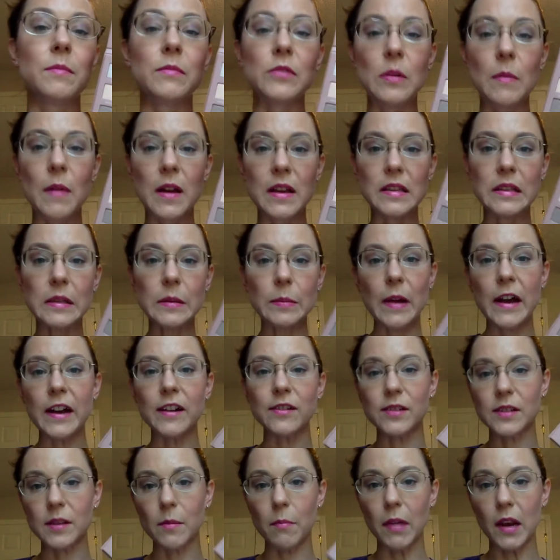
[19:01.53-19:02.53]
and you might inspire
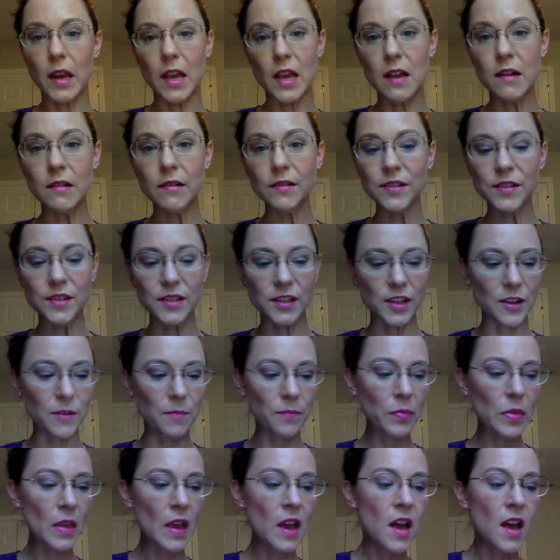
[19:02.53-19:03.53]
somebody else too.